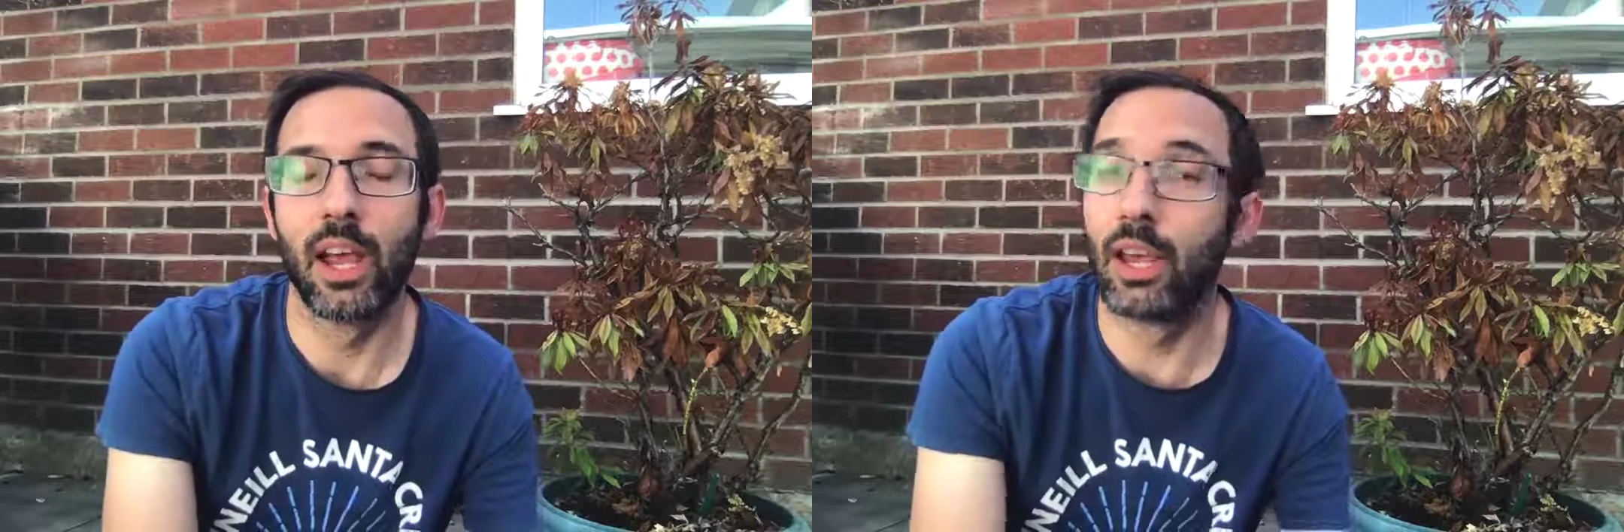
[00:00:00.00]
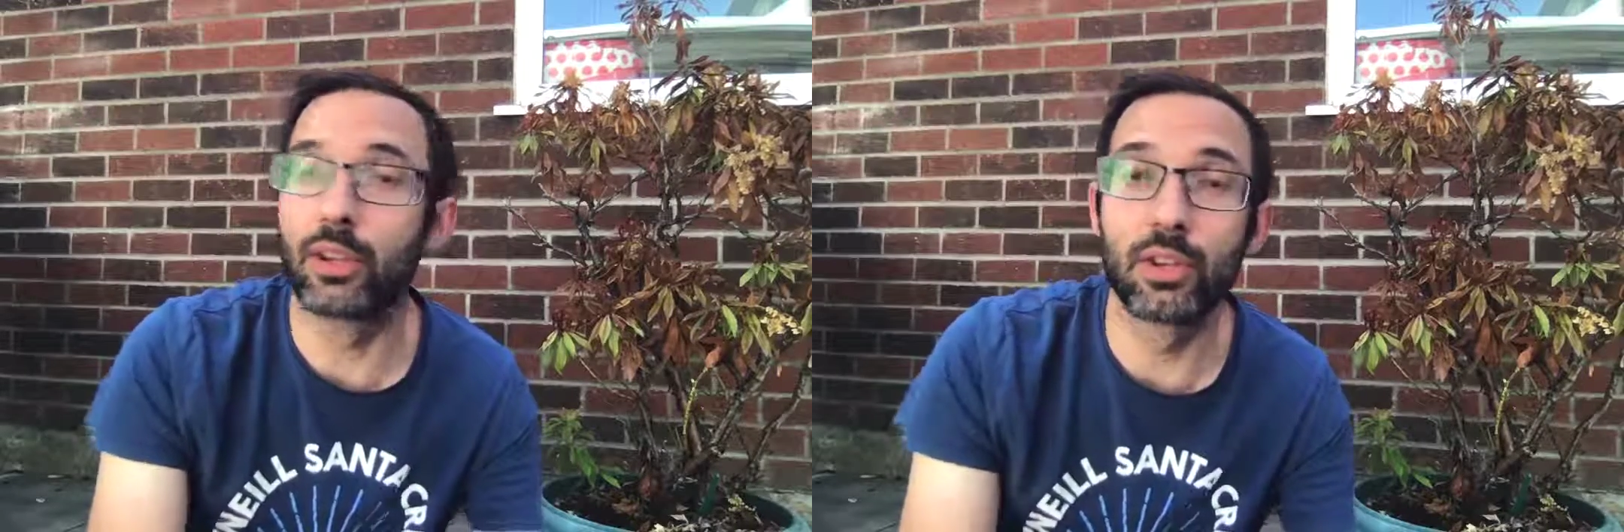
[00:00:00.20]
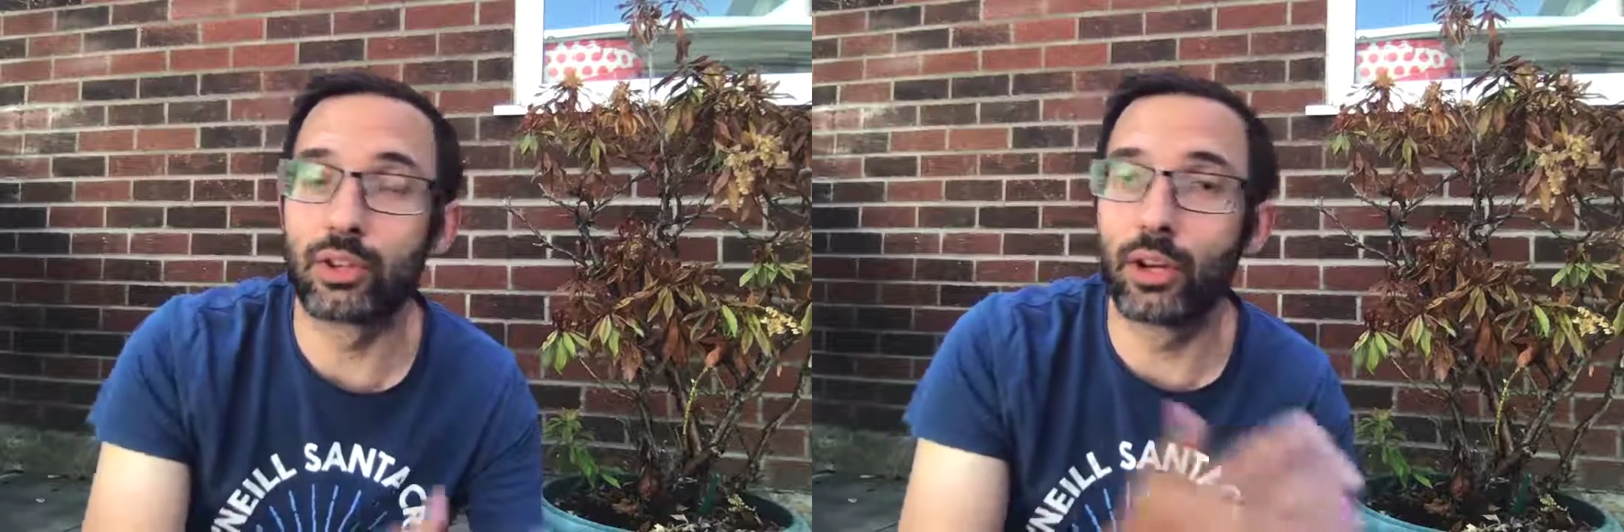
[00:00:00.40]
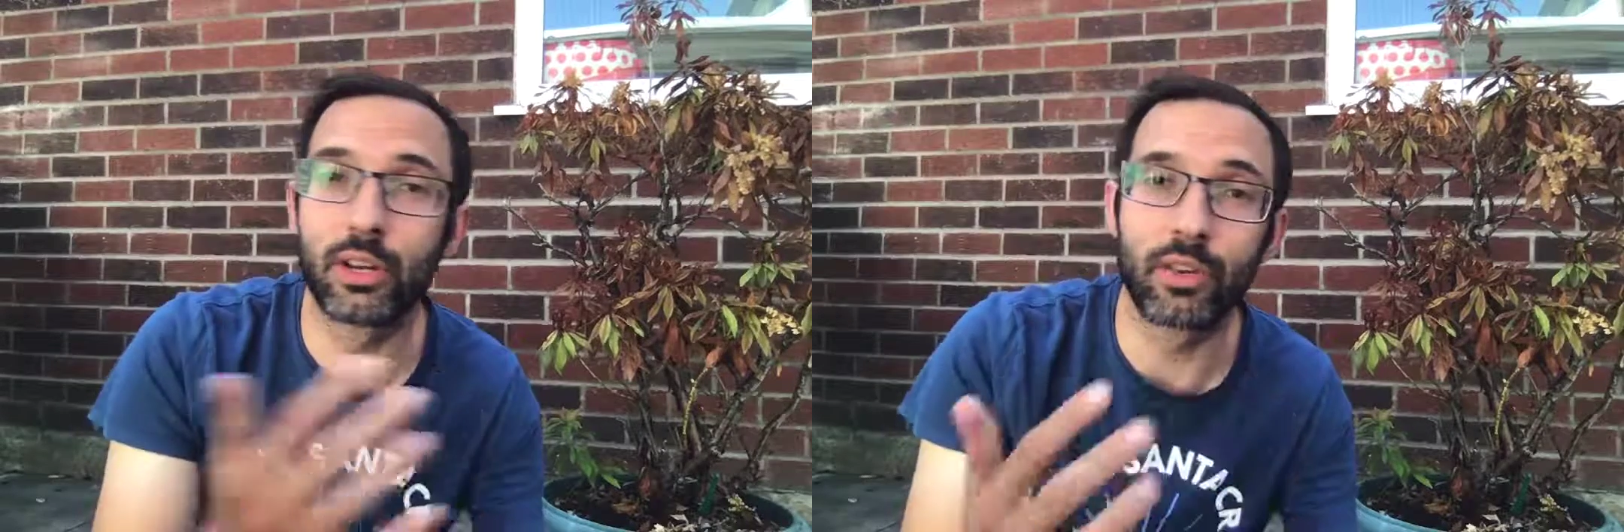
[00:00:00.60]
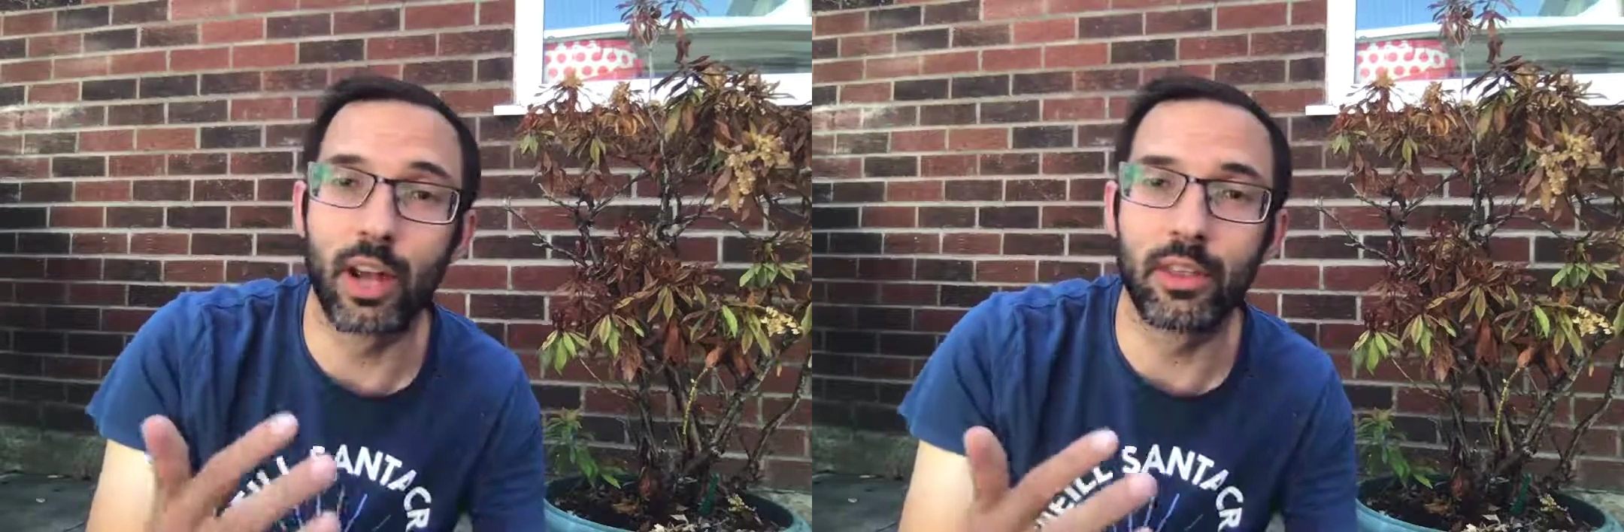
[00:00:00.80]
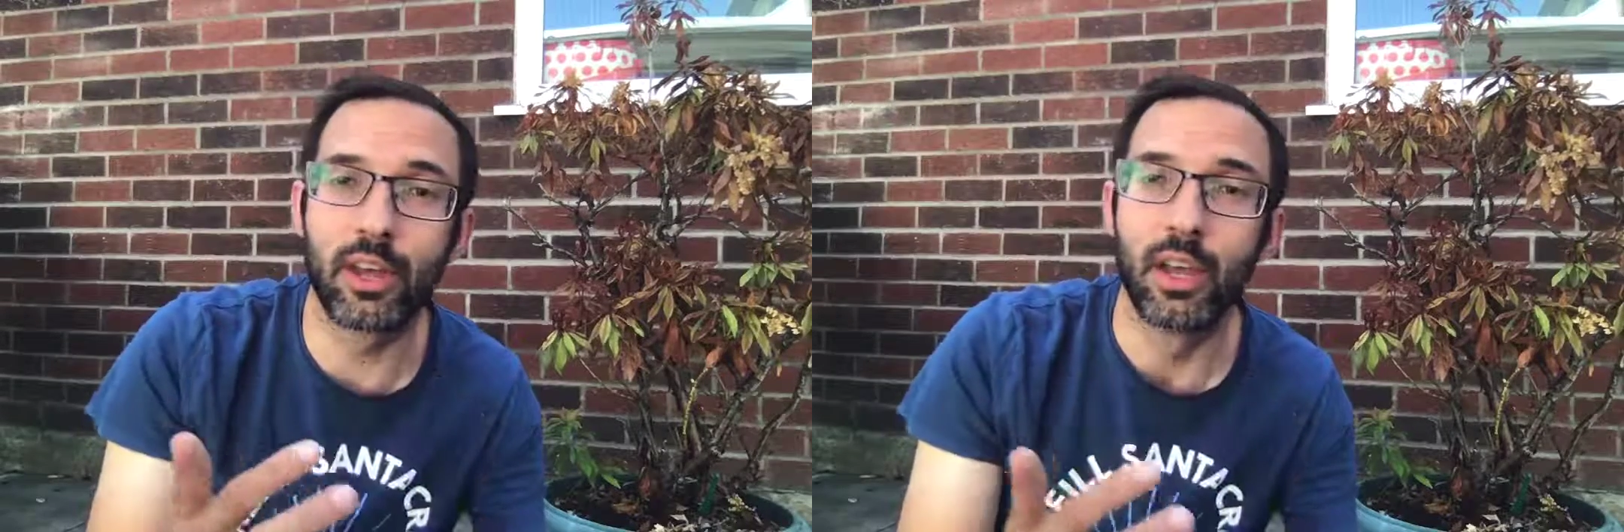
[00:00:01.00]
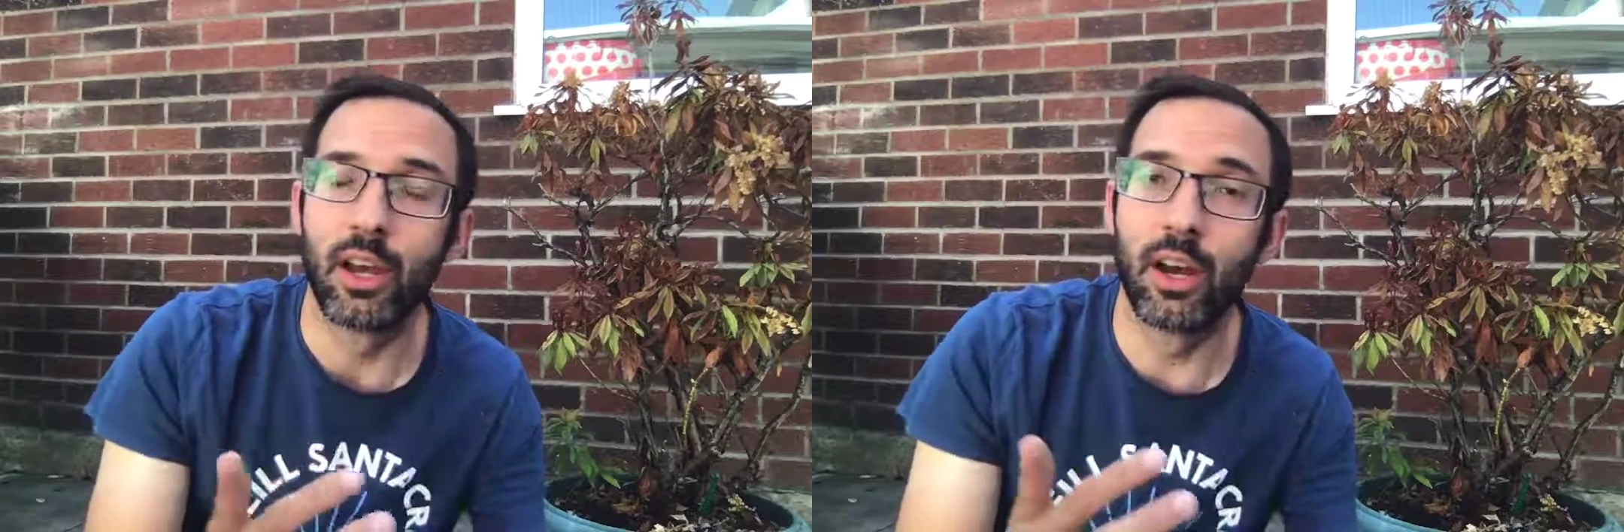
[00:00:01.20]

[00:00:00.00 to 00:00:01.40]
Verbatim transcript: You can join us either uh,